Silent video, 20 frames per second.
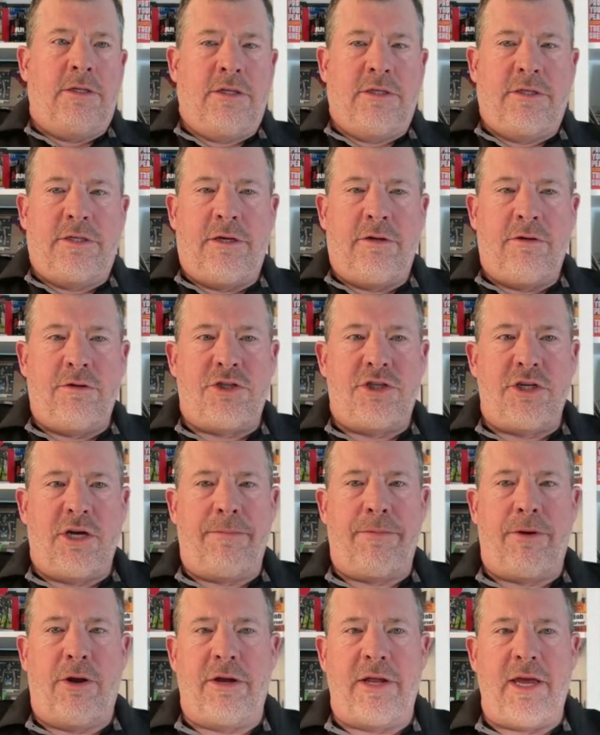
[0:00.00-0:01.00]
See who's
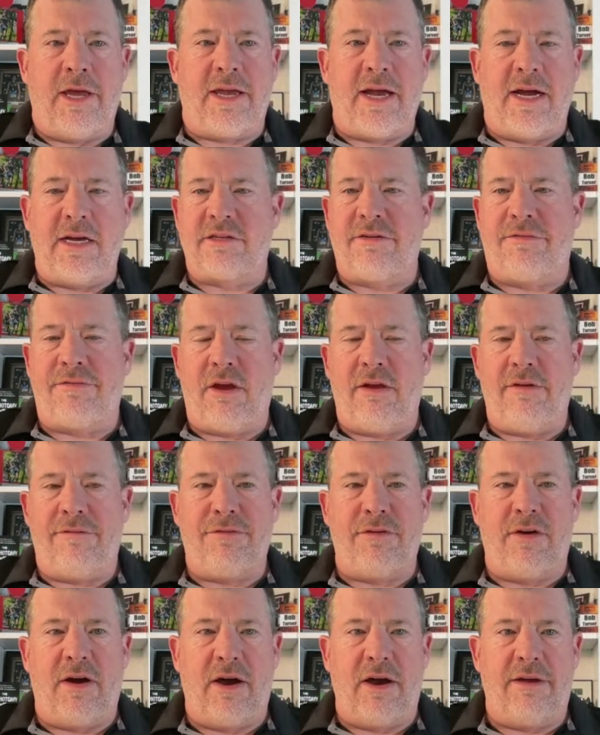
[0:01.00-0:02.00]
jumping on. Hey guys,
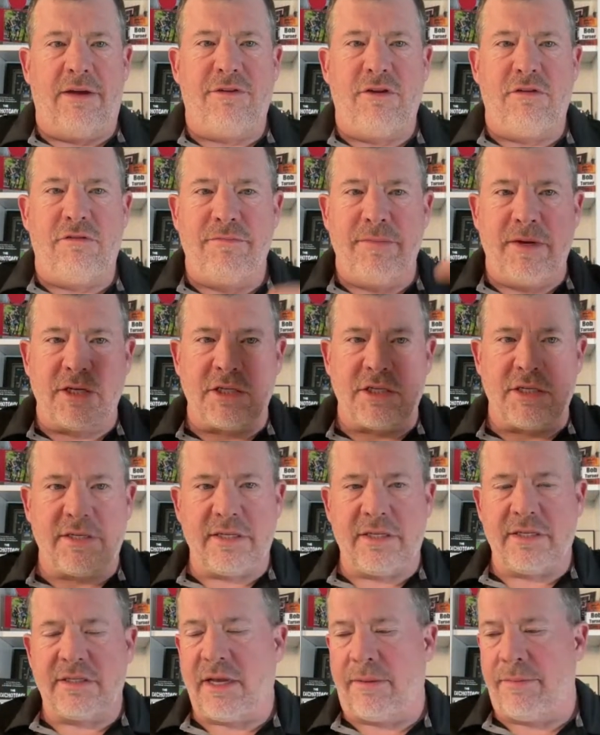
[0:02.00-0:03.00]
if you've
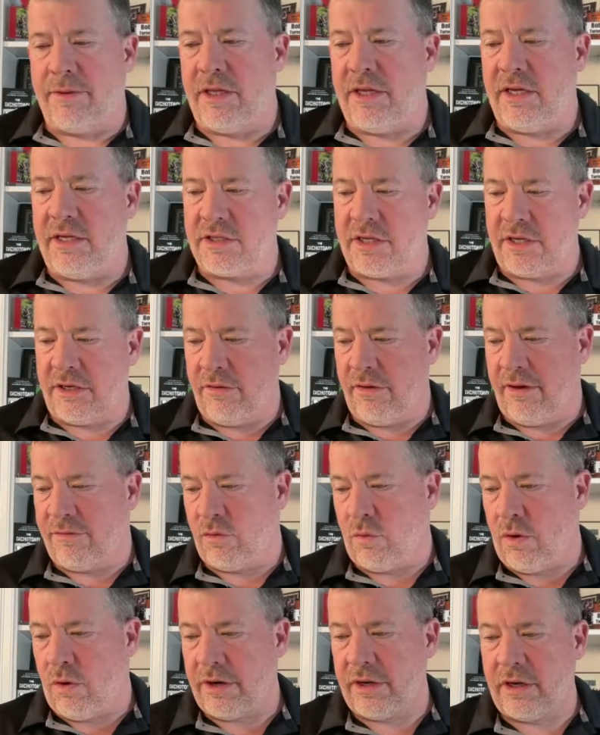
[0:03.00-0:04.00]
missed some of these and you
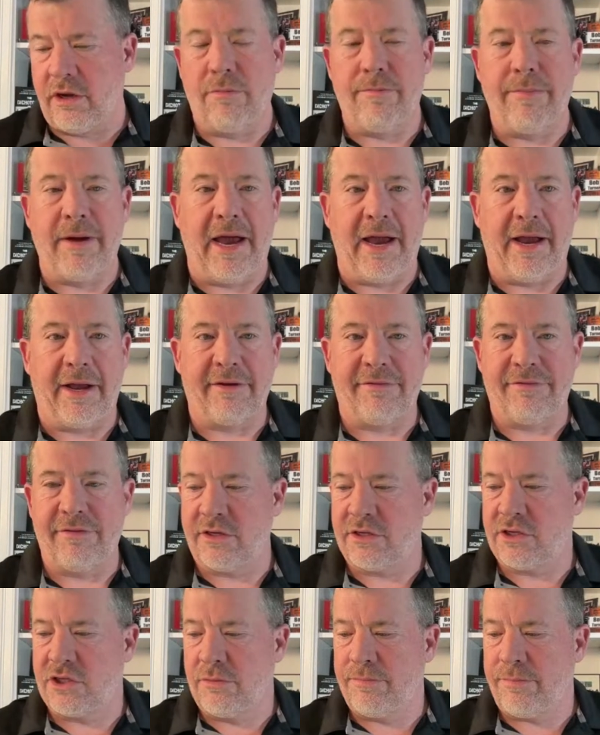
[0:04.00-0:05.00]
ever want to go back, if you're
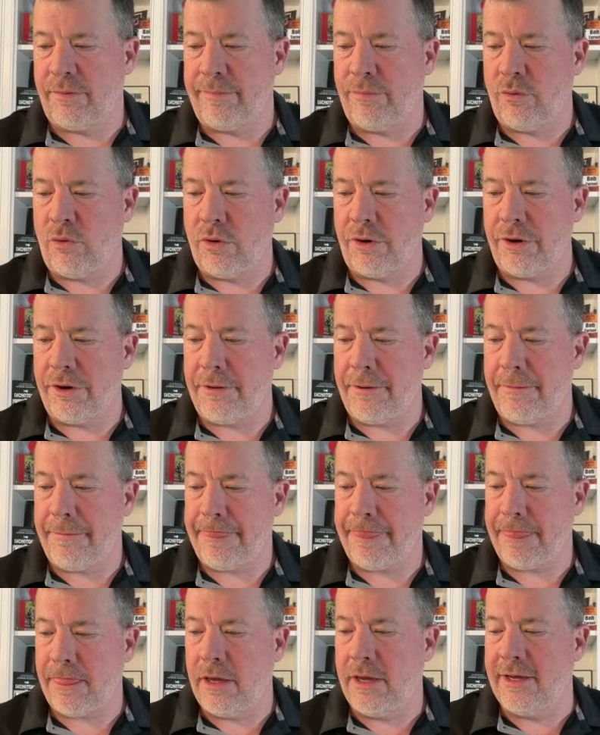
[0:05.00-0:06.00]
super bored
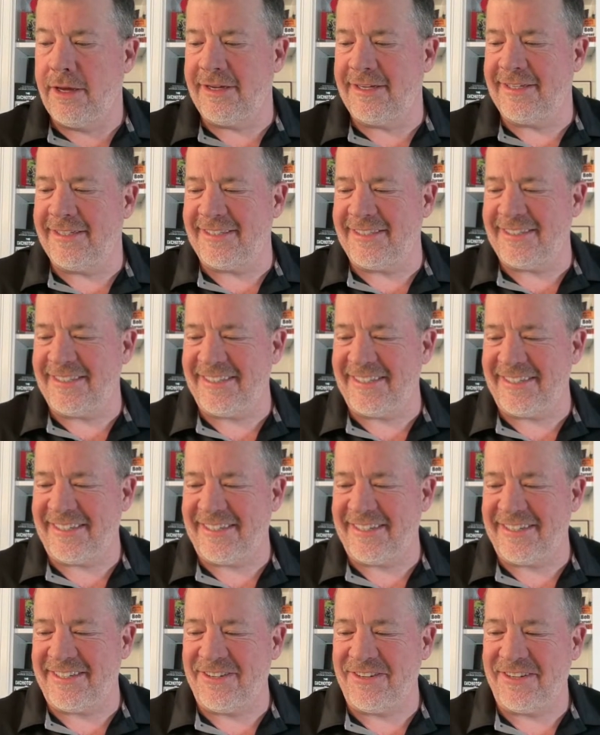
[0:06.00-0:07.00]

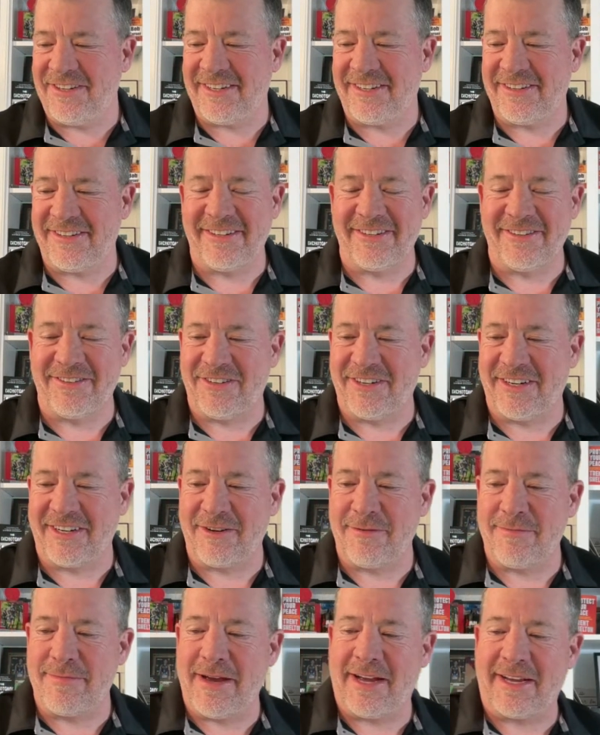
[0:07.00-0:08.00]
and you want to
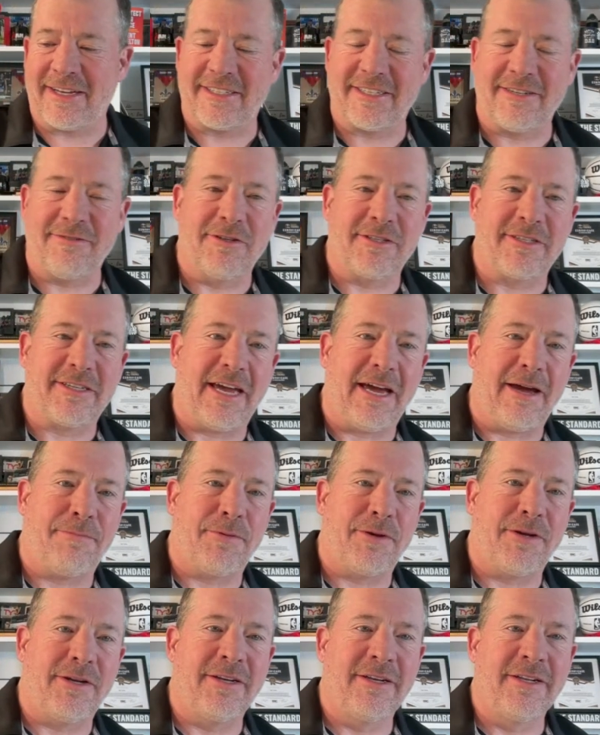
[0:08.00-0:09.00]
go back see what's
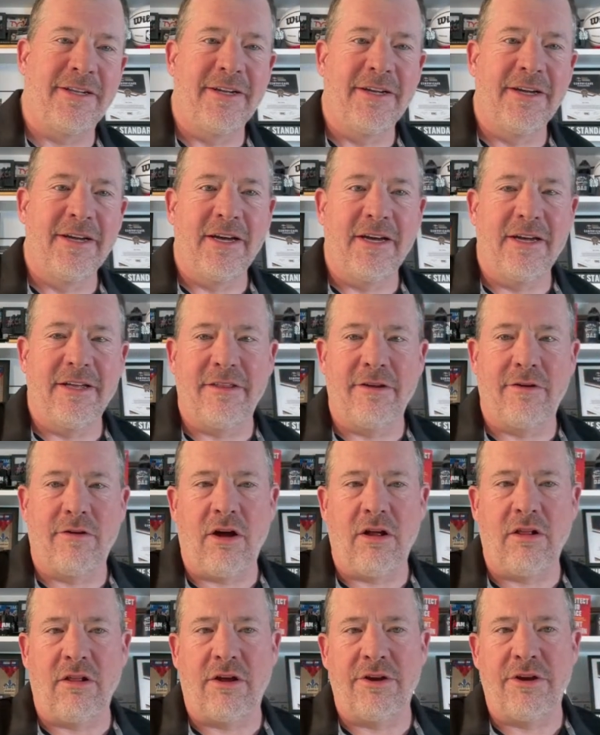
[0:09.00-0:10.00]
happening, they're
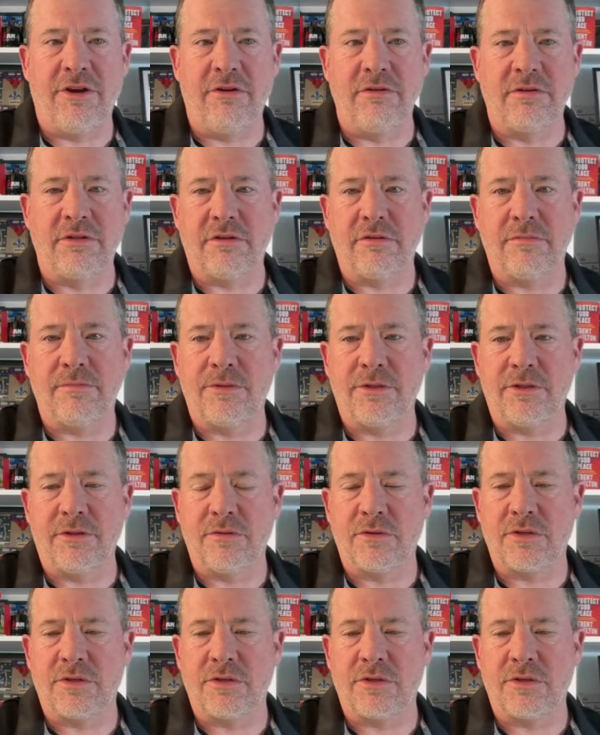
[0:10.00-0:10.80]
all on YouTube too.